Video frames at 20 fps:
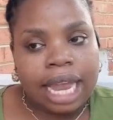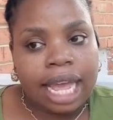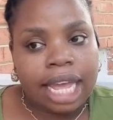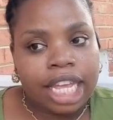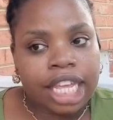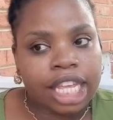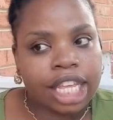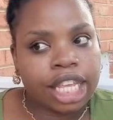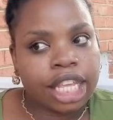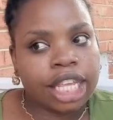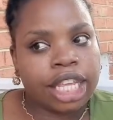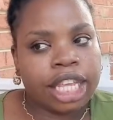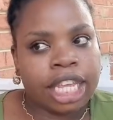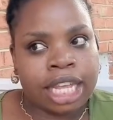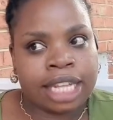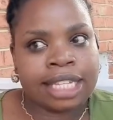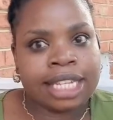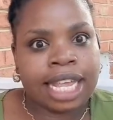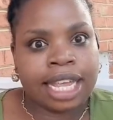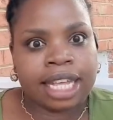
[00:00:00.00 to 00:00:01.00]
Like,
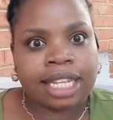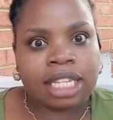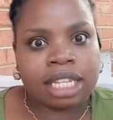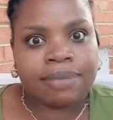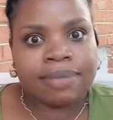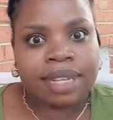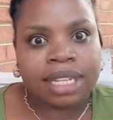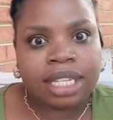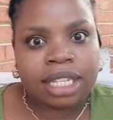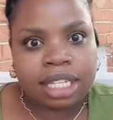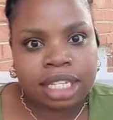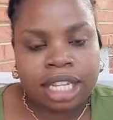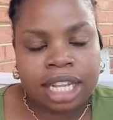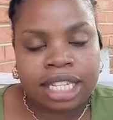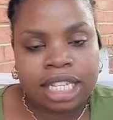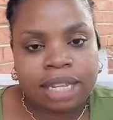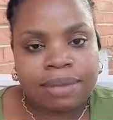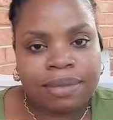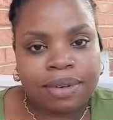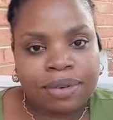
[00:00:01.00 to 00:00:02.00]
you see
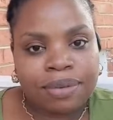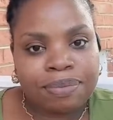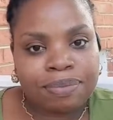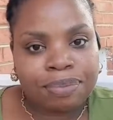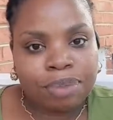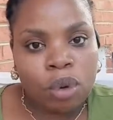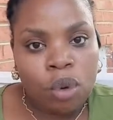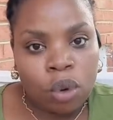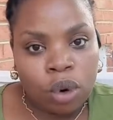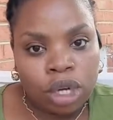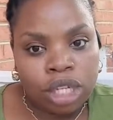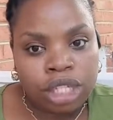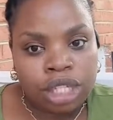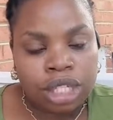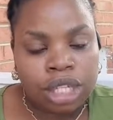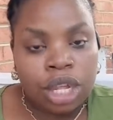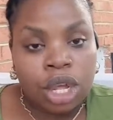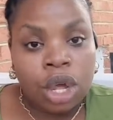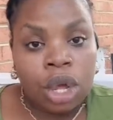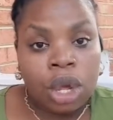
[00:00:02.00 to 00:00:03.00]
my
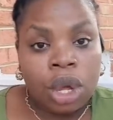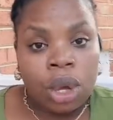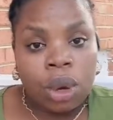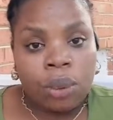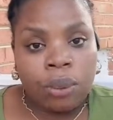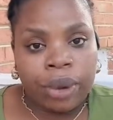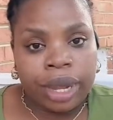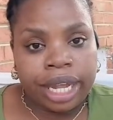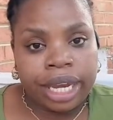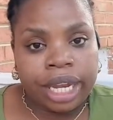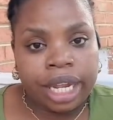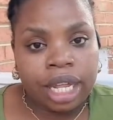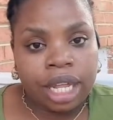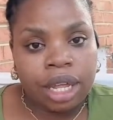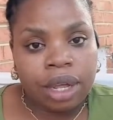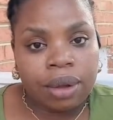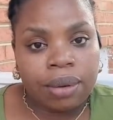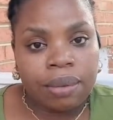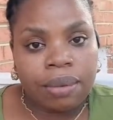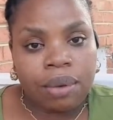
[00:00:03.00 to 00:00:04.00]
post with
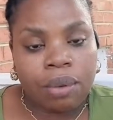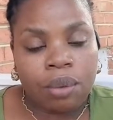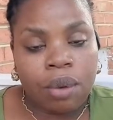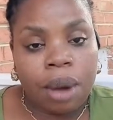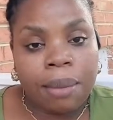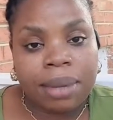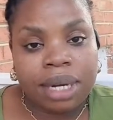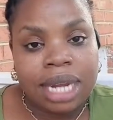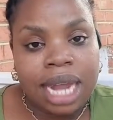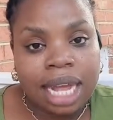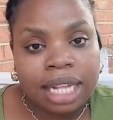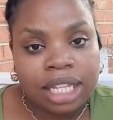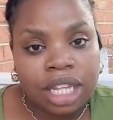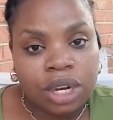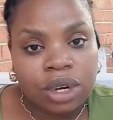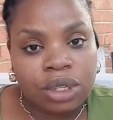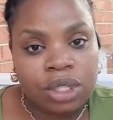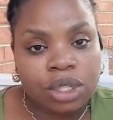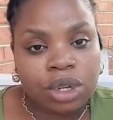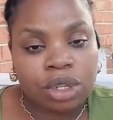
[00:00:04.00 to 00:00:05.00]
when my
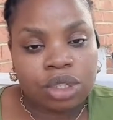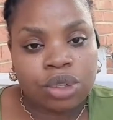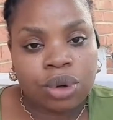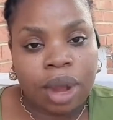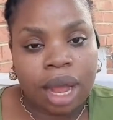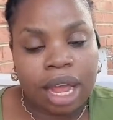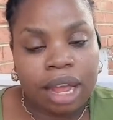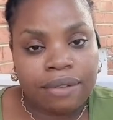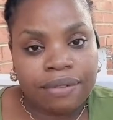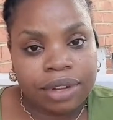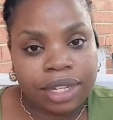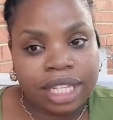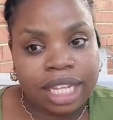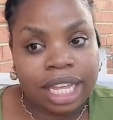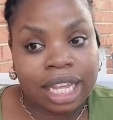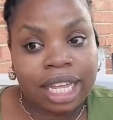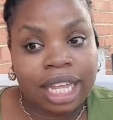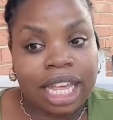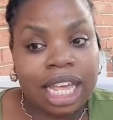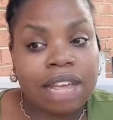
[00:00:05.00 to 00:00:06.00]
daughter does go through
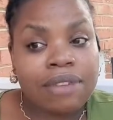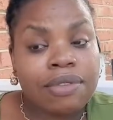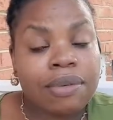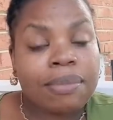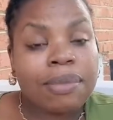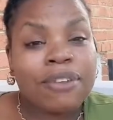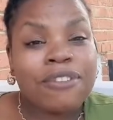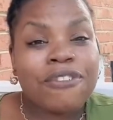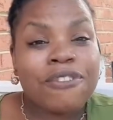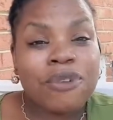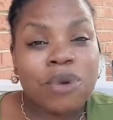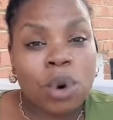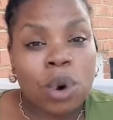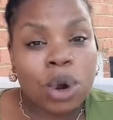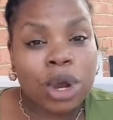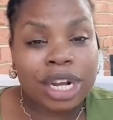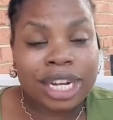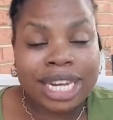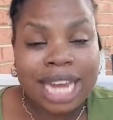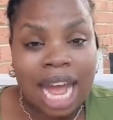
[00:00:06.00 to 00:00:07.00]
everything. Even
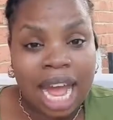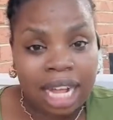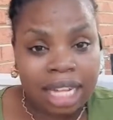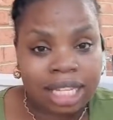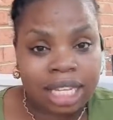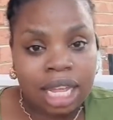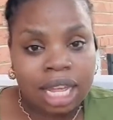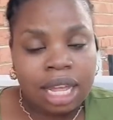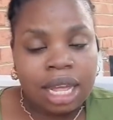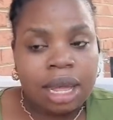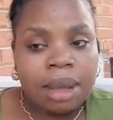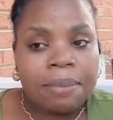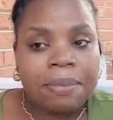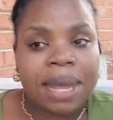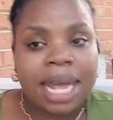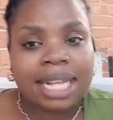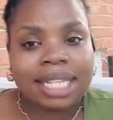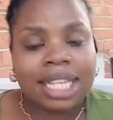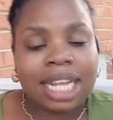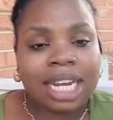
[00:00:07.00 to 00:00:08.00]
before that,
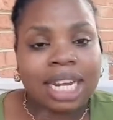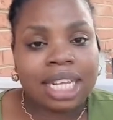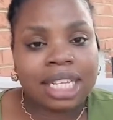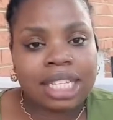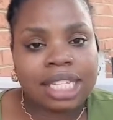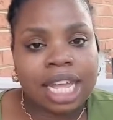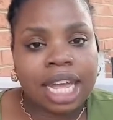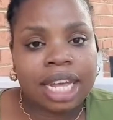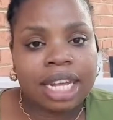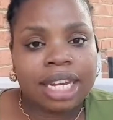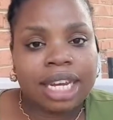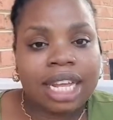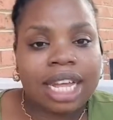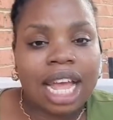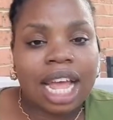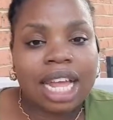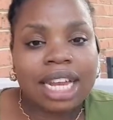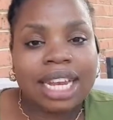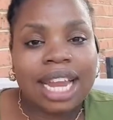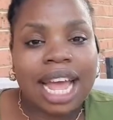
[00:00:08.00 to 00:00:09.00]
may I tell you, say,
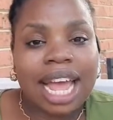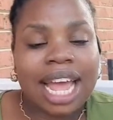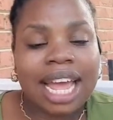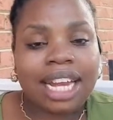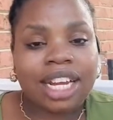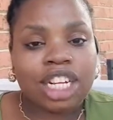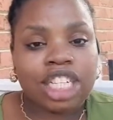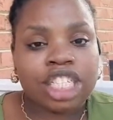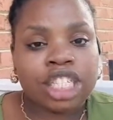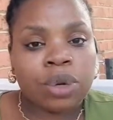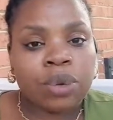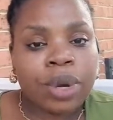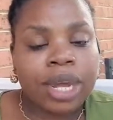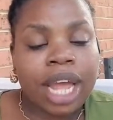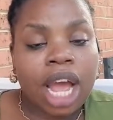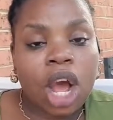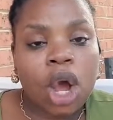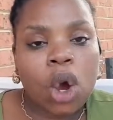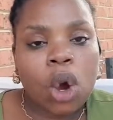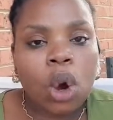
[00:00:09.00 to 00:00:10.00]
the energy
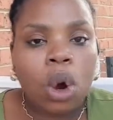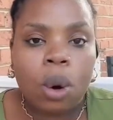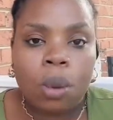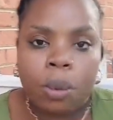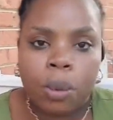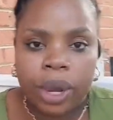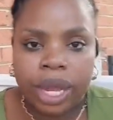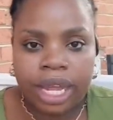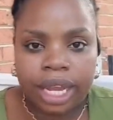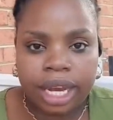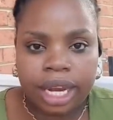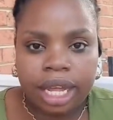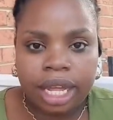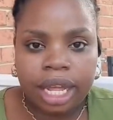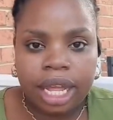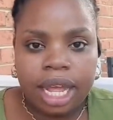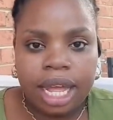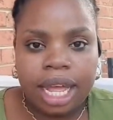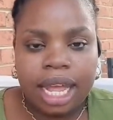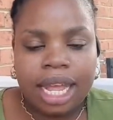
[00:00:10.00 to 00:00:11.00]
where I come
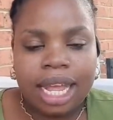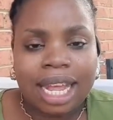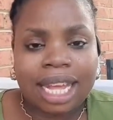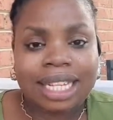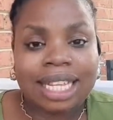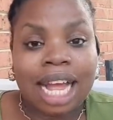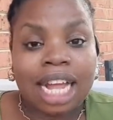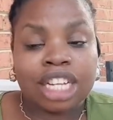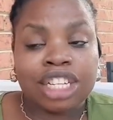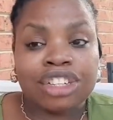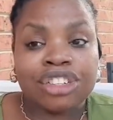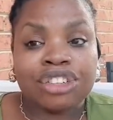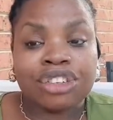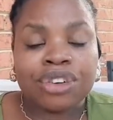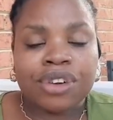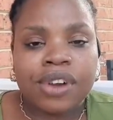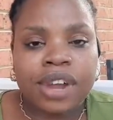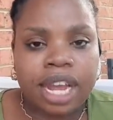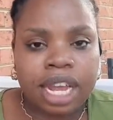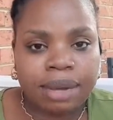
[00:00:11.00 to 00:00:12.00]
with, it had
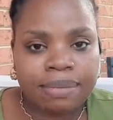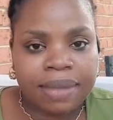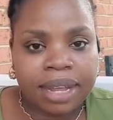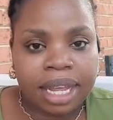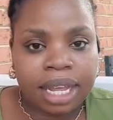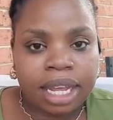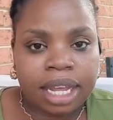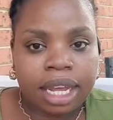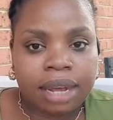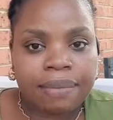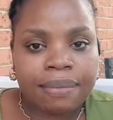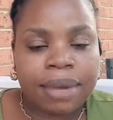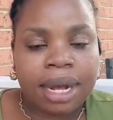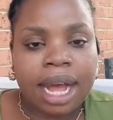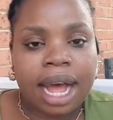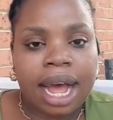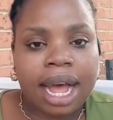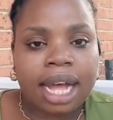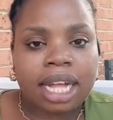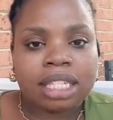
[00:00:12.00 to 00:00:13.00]
drained me.
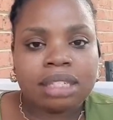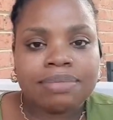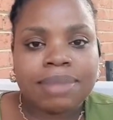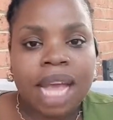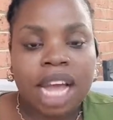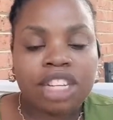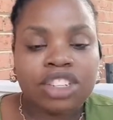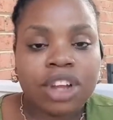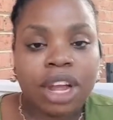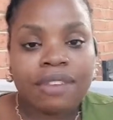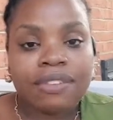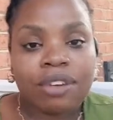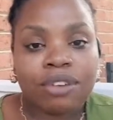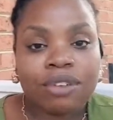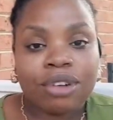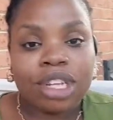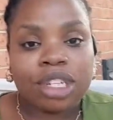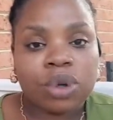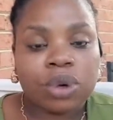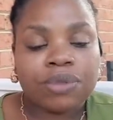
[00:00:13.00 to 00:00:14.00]
Because may I try to
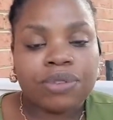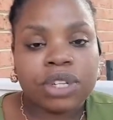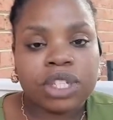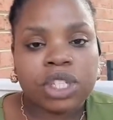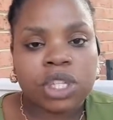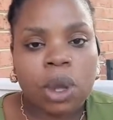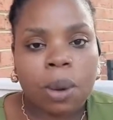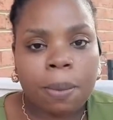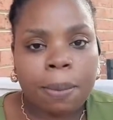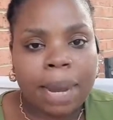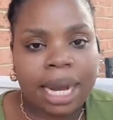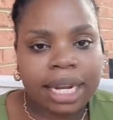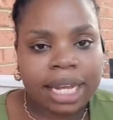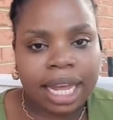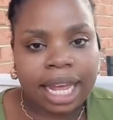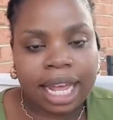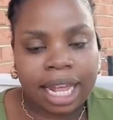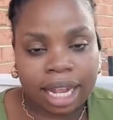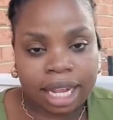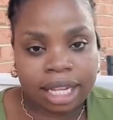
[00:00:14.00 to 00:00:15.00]
reach out for
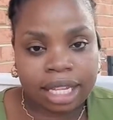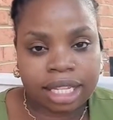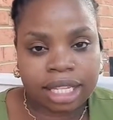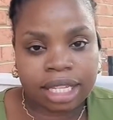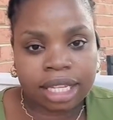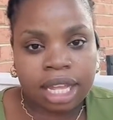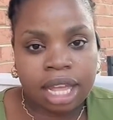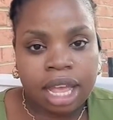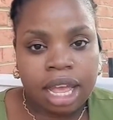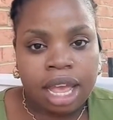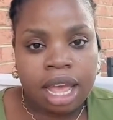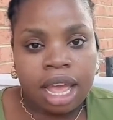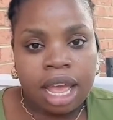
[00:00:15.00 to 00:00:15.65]
somebody else.